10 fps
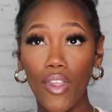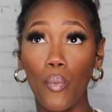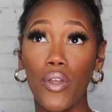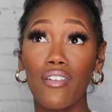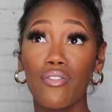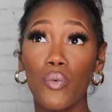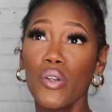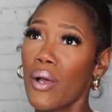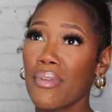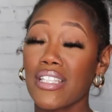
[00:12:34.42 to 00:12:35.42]

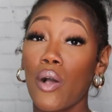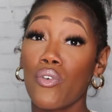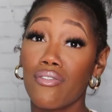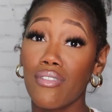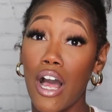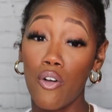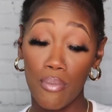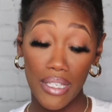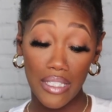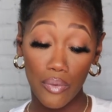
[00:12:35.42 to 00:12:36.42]

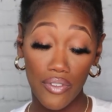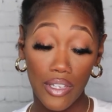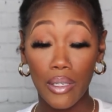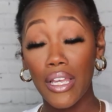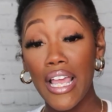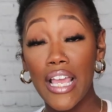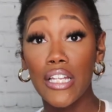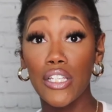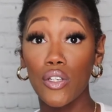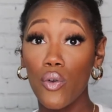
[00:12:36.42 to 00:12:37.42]
mix it with the
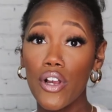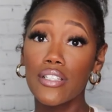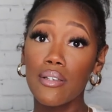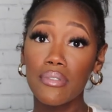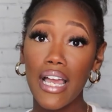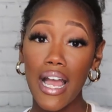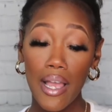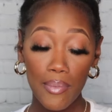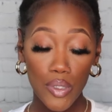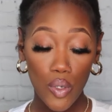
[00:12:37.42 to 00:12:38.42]
Dior
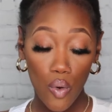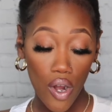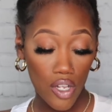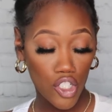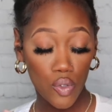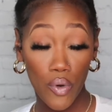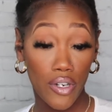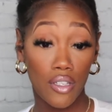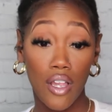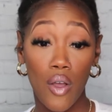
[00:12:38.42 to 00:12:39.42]
sometimes, or I just wear
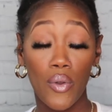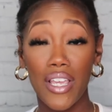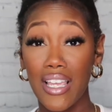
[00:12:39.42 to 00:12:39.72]
it alone.